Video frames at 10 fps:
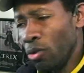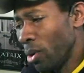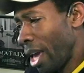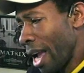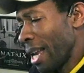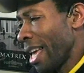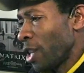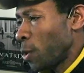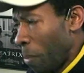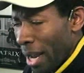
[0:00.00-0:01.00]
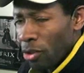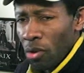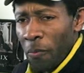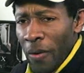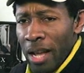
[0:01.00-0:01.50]
You can't expect
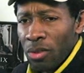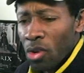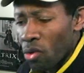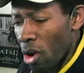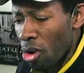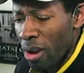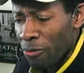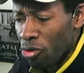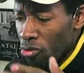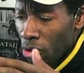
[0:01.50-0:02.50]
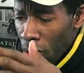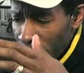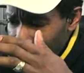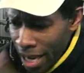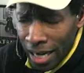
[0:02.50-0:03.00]
your faith to grow if you
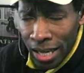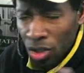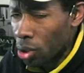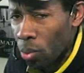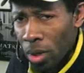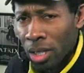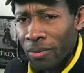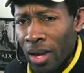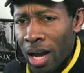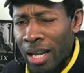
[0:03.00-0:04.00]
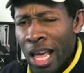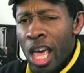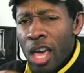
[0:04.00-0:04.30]
don't get into the word of God,